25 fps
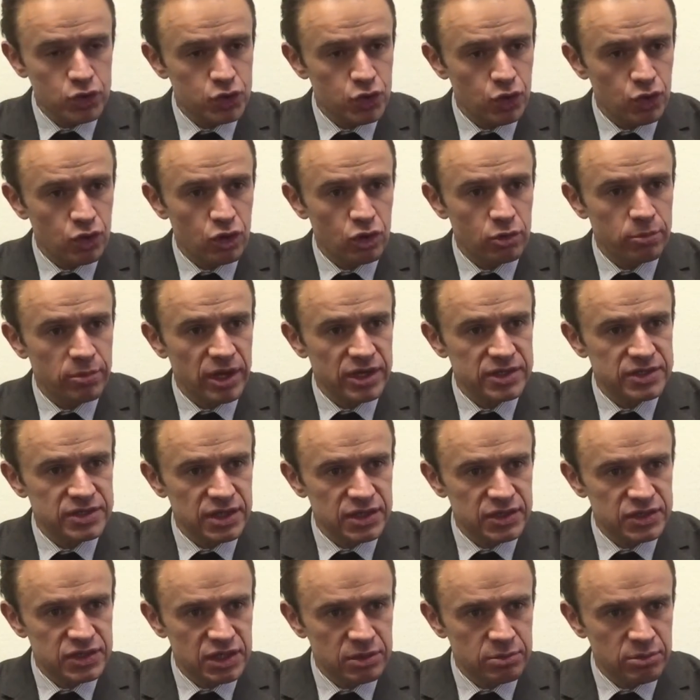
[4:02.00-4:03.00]
circle by
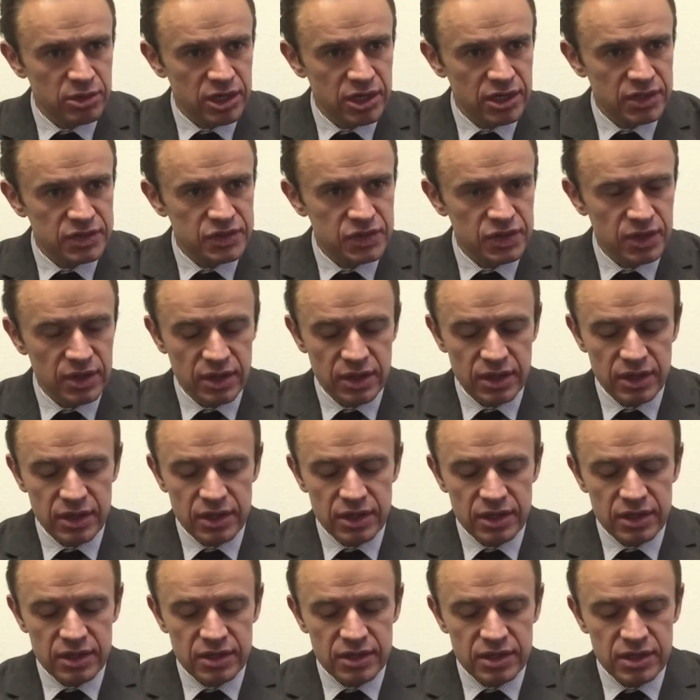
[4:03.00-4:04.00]
60 minutes,
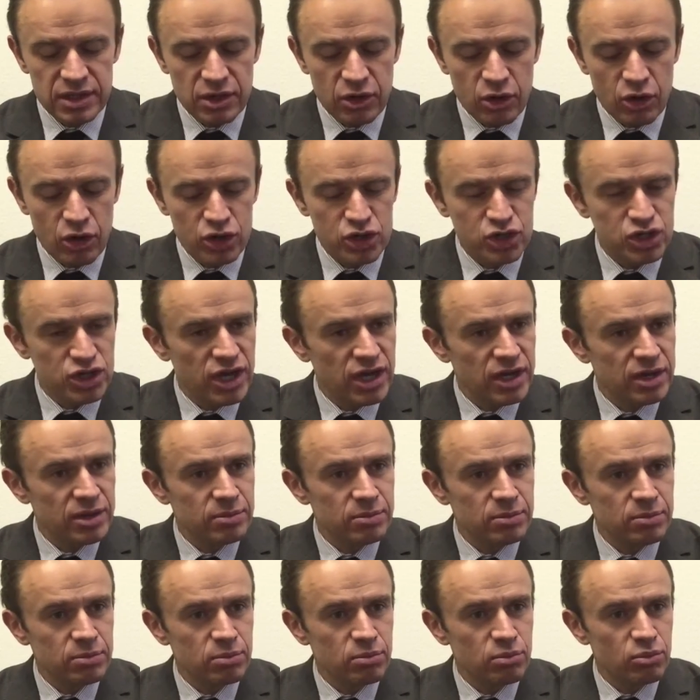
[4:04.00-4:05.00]
the orange
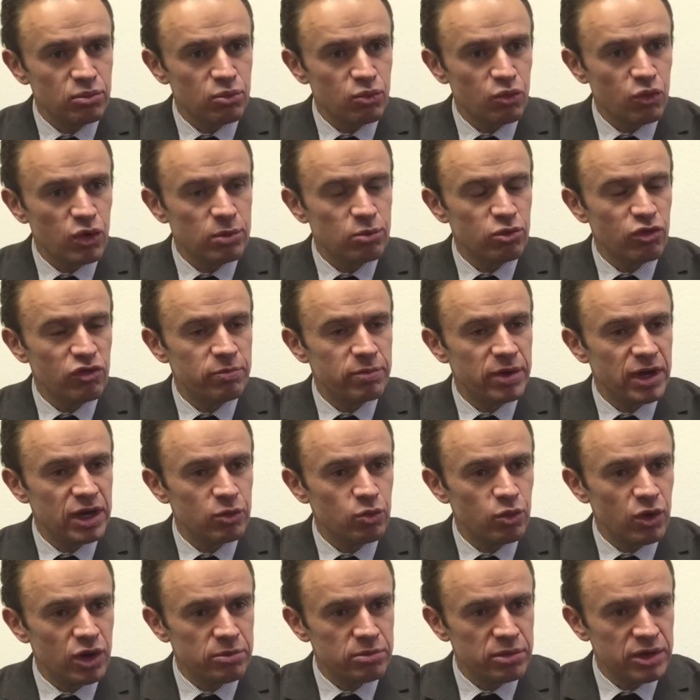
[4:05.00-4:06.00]
hand will move by
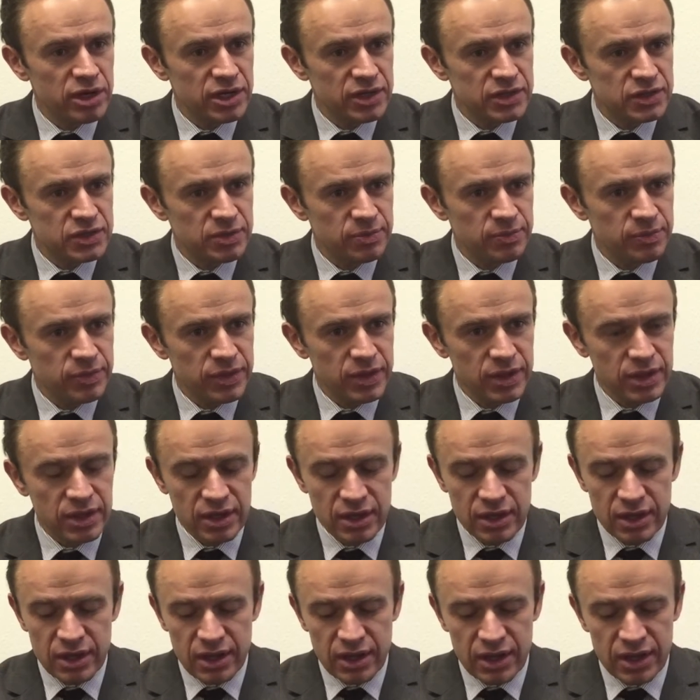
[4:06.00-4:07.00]
1 minute.
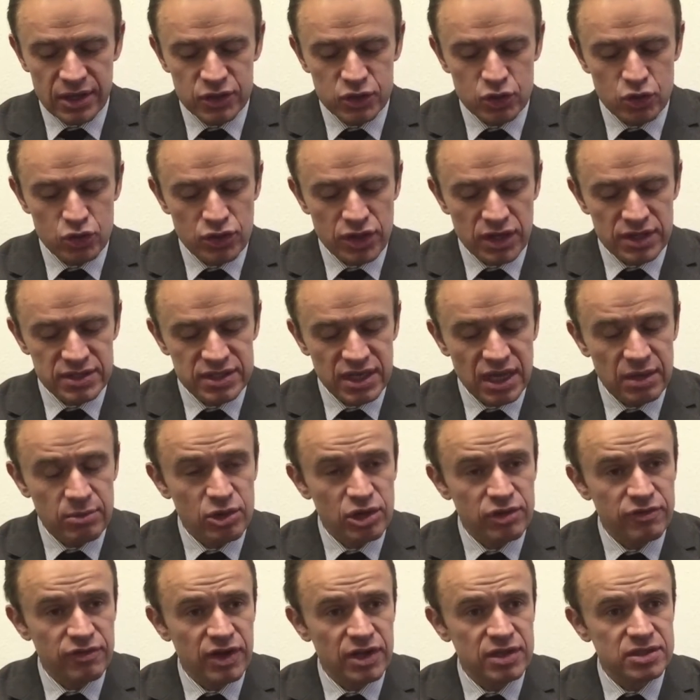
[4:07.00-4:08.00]
So you can time an
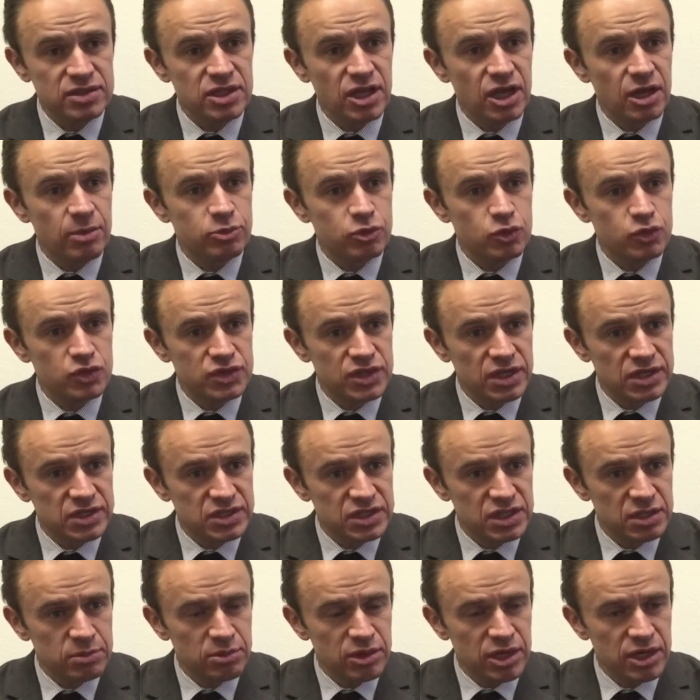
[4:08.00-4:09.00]
event up to
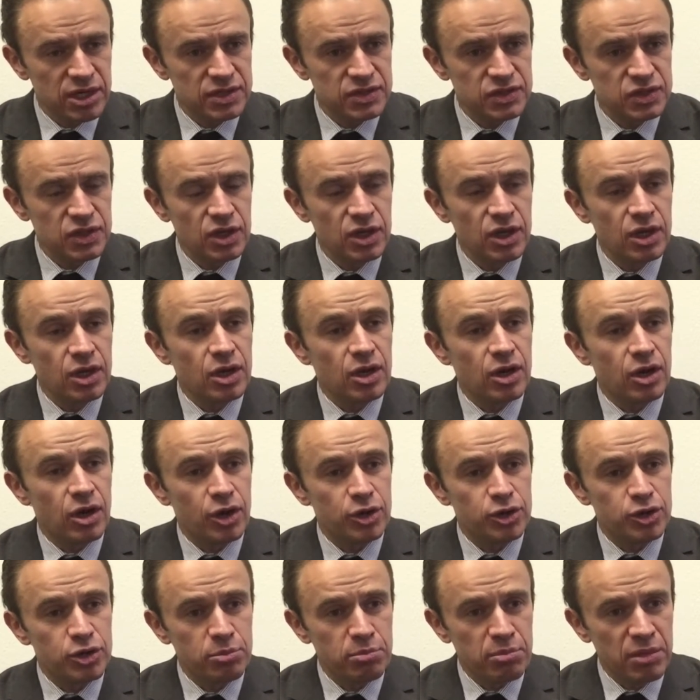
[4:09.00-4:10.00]
60 minutes
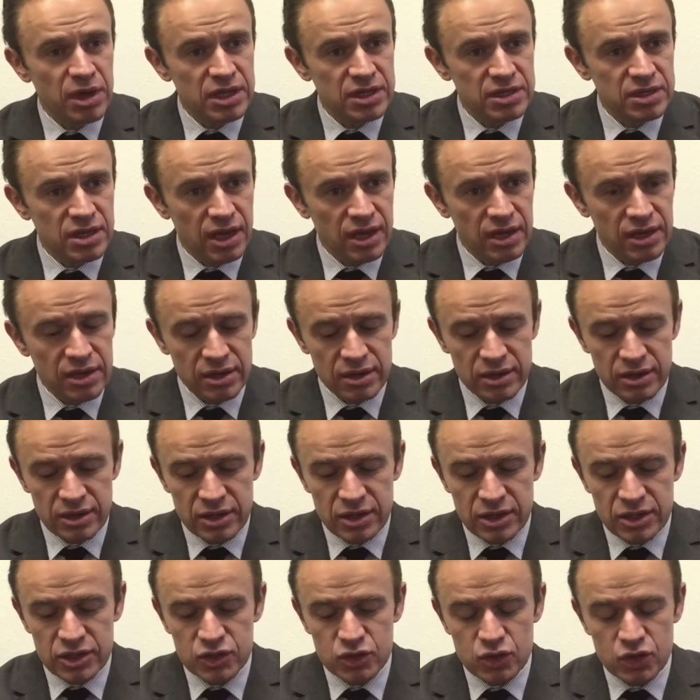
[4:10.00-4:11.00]
on the main dial.
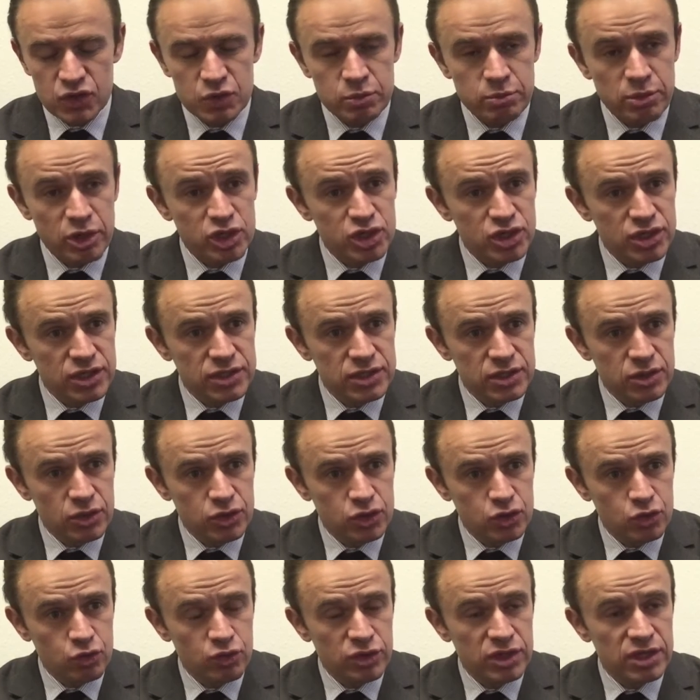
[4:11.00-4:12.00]
So it's much easier
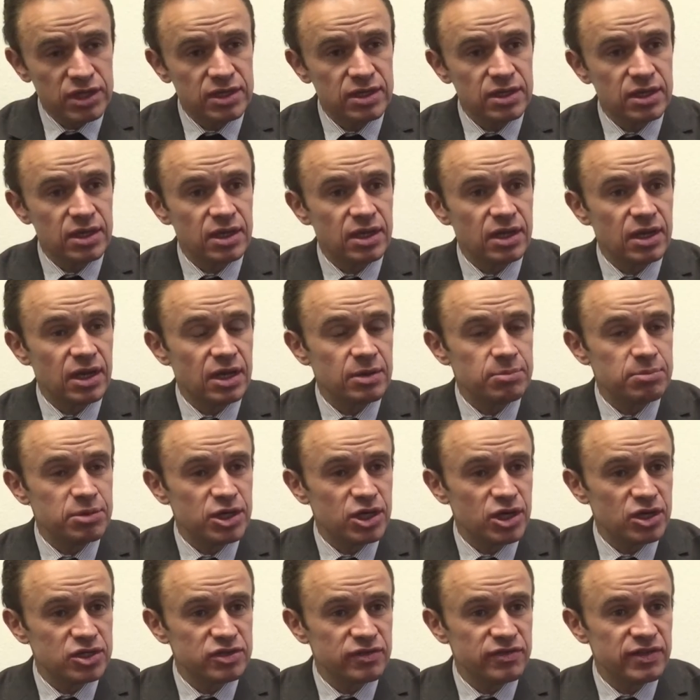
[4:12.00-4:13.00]
to read, and
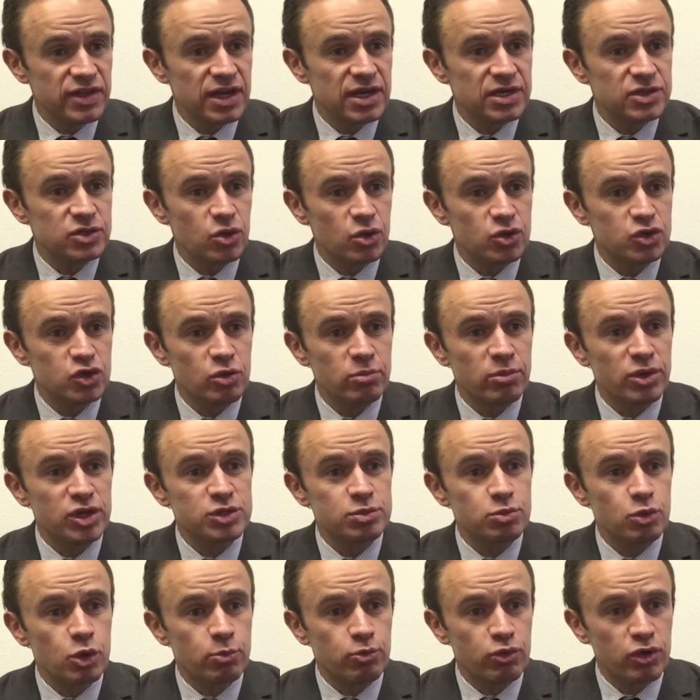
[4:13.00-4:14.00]
because of that, it's also
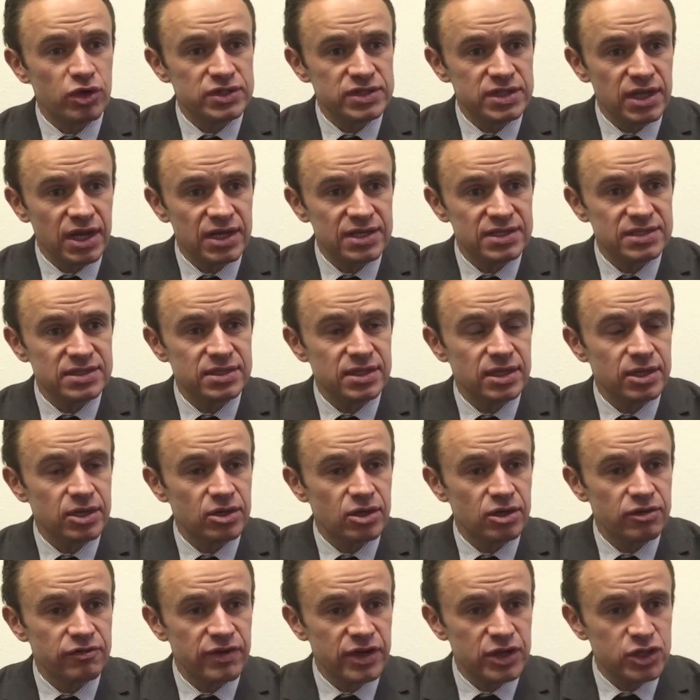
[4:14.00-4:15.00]
much more precise than a
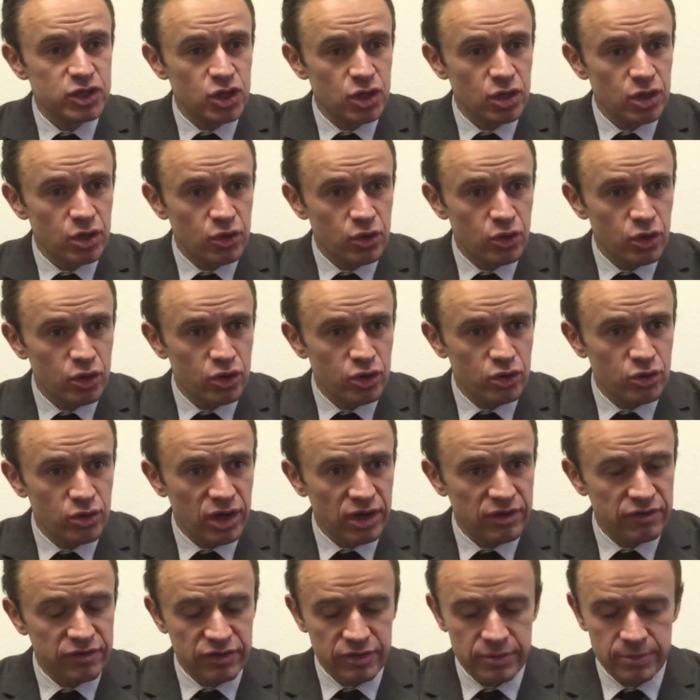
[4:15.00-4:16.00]
conventional
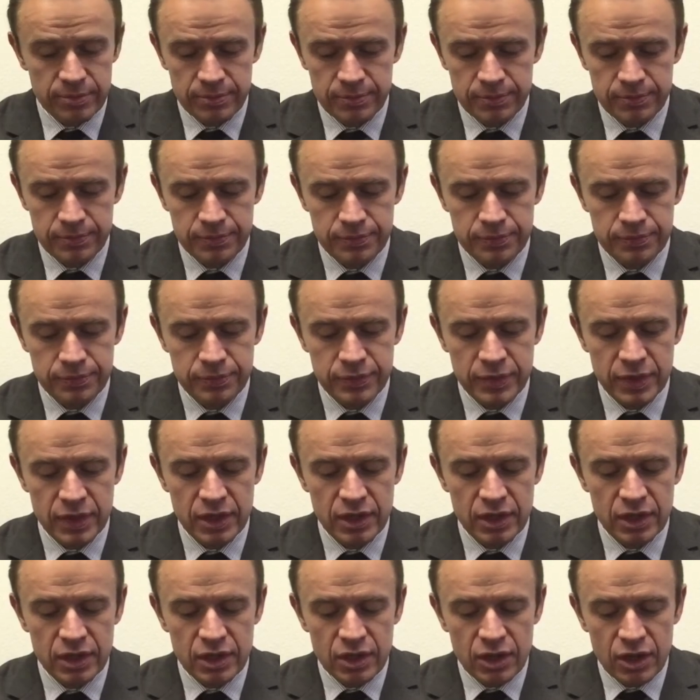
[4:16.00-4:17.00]
chronograph.
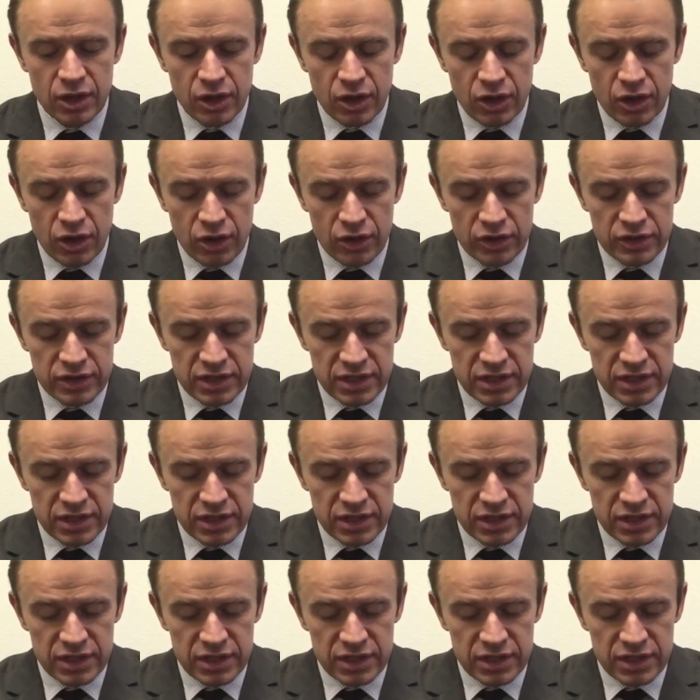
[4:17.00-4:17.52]
On